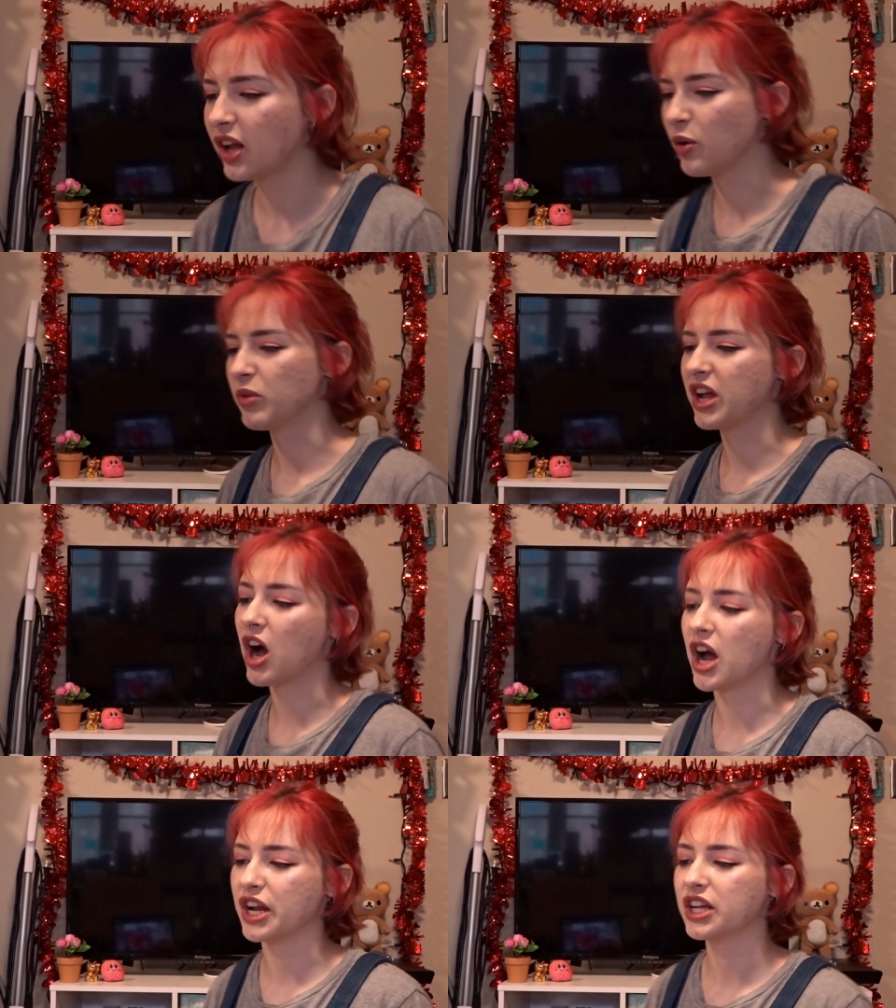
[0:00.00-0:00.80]
Oh my
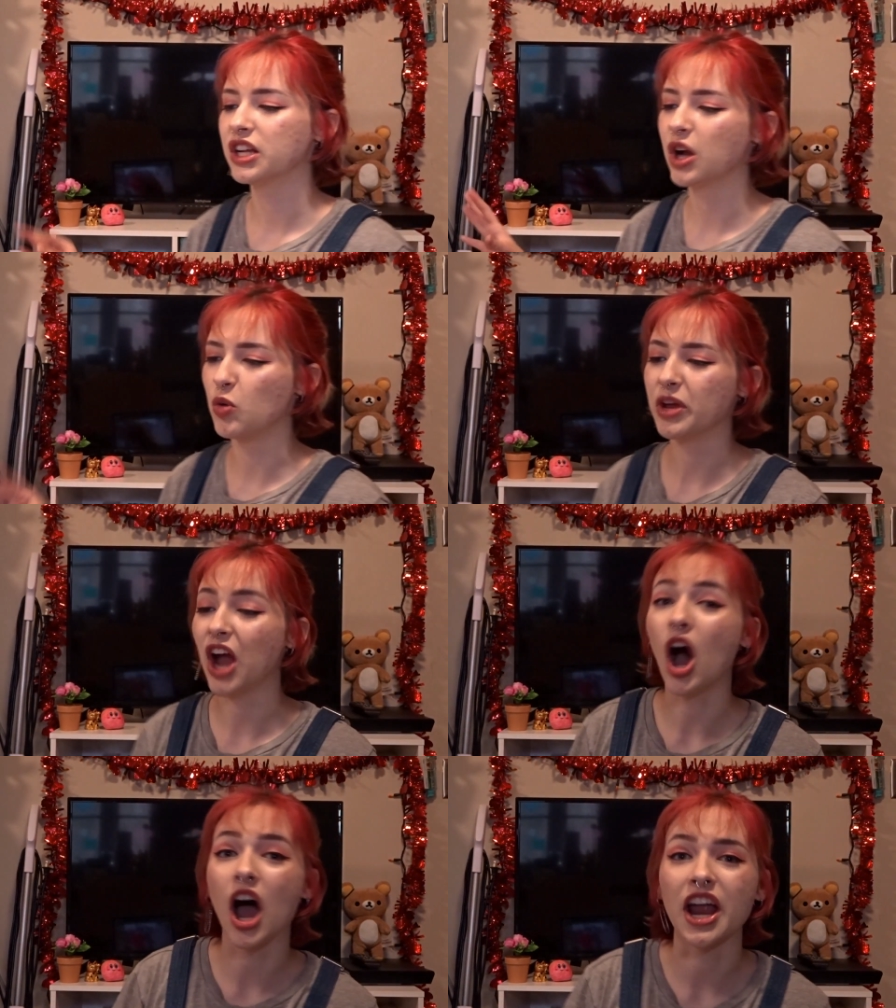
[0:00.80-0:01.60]
God. Oh my
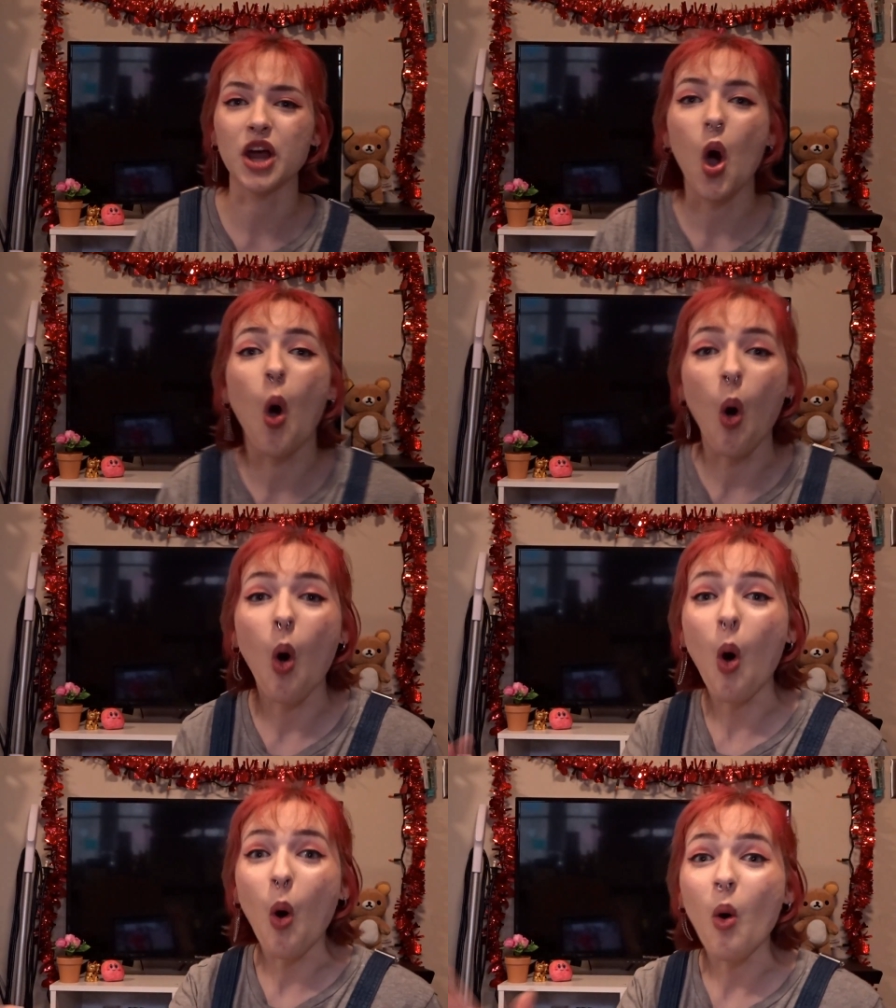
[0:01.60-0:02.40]
God.
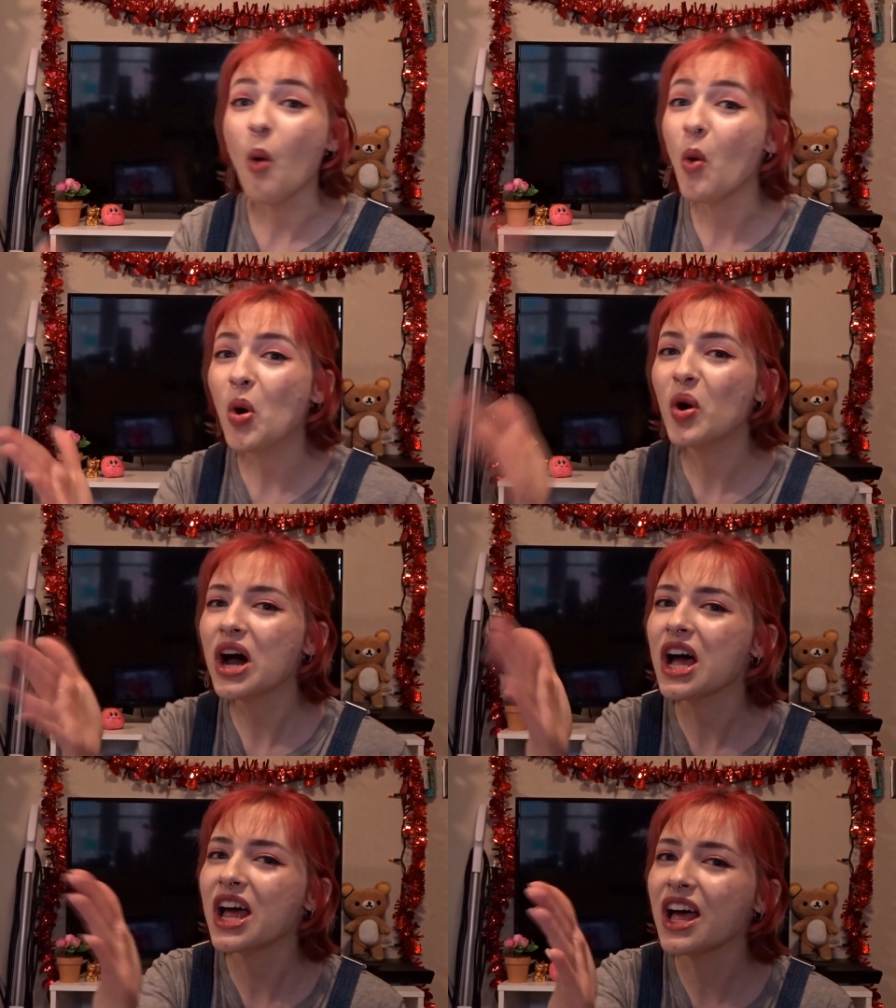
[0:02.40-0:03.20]

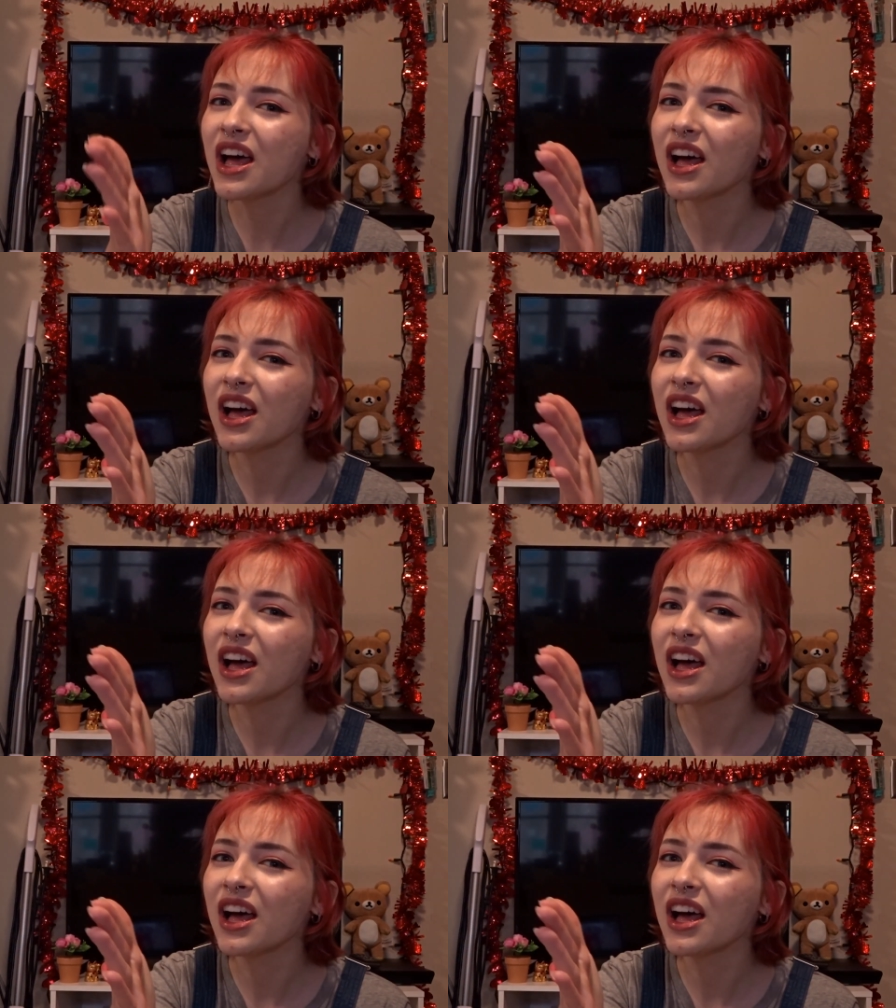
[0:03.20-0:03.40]
Oh.